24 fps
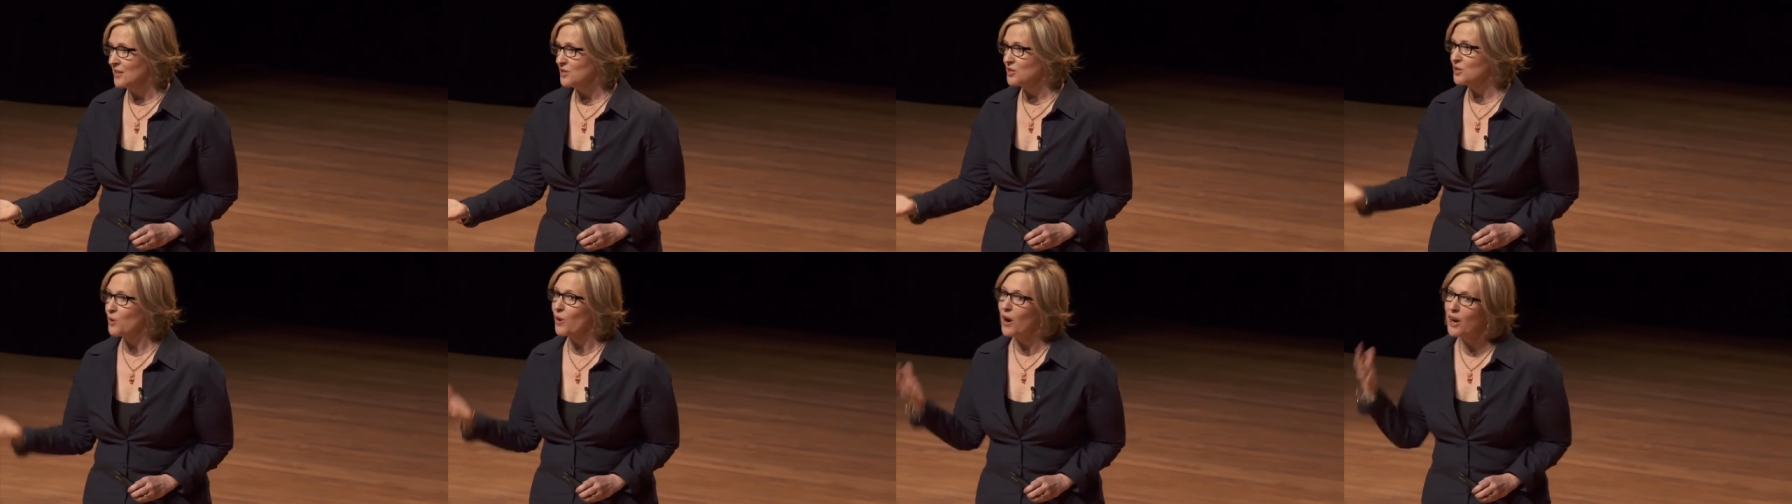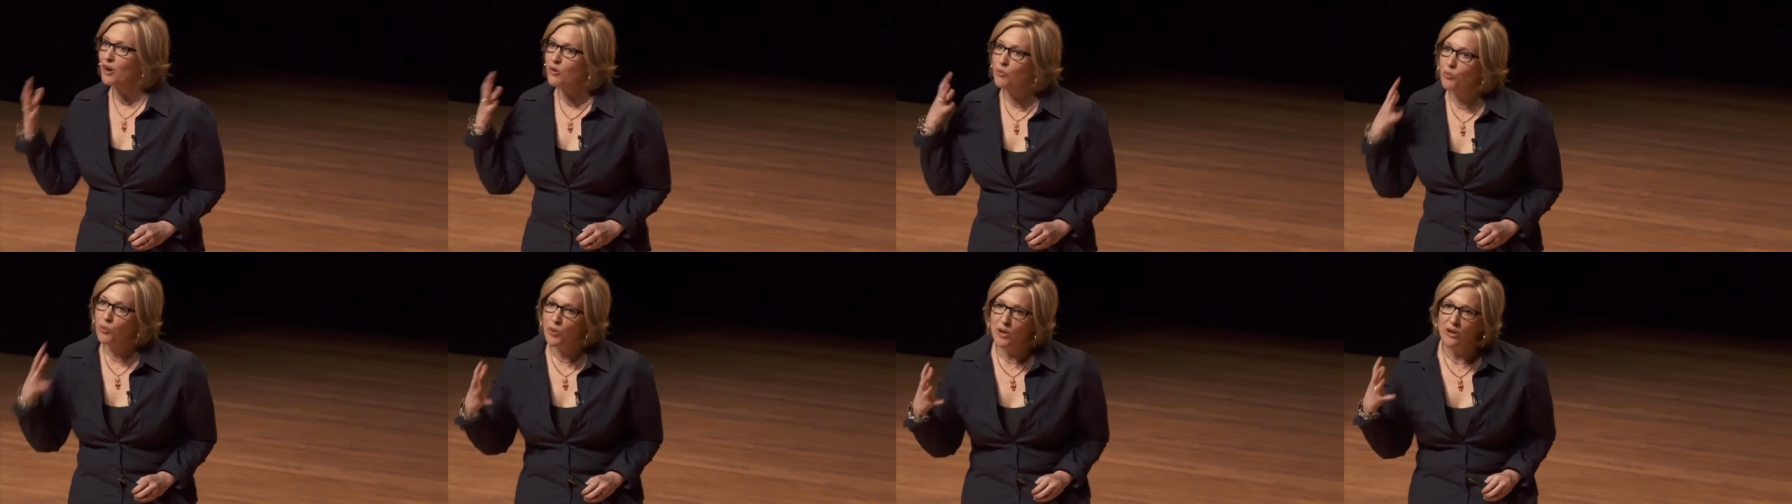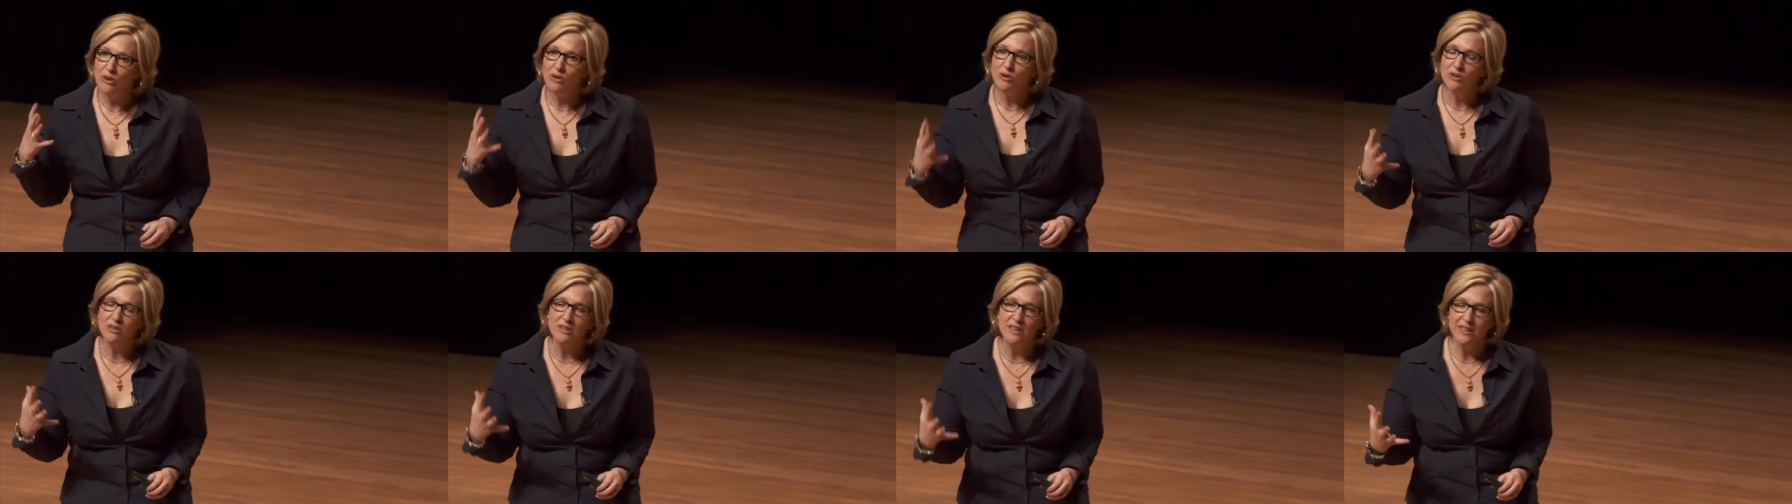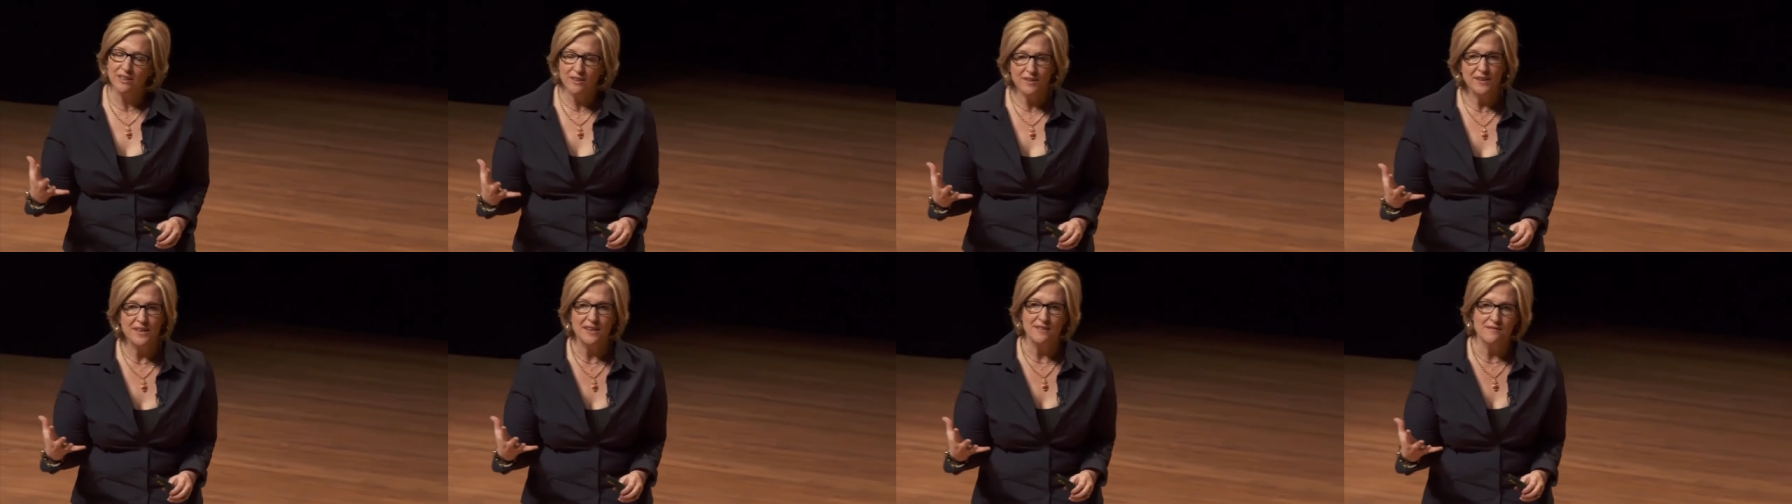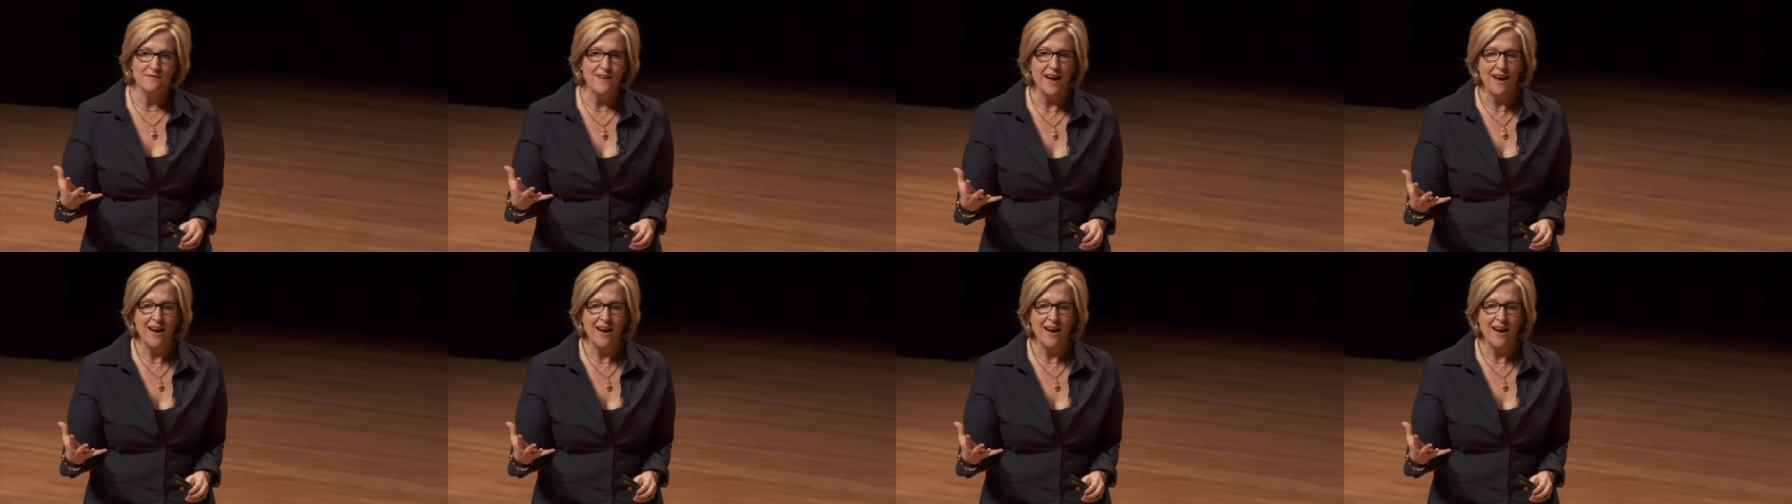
So a real clarity of